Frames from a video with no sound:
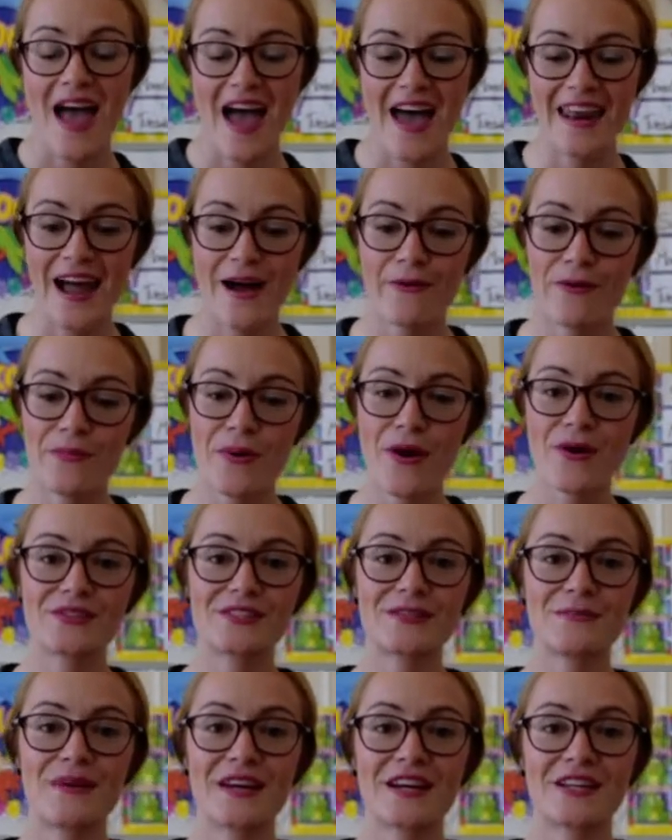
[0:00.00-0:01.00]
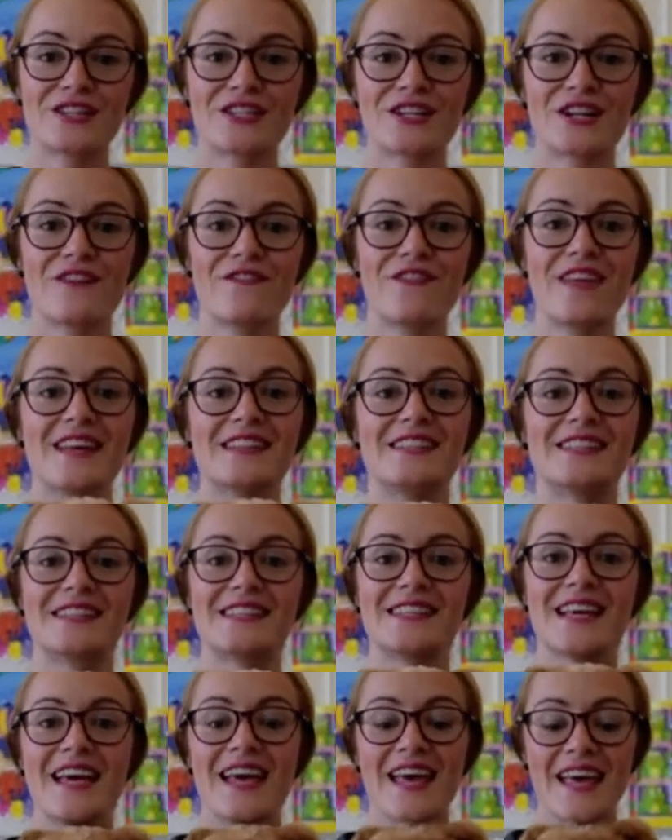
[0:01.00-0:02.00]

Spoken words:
And I will post a picture of this.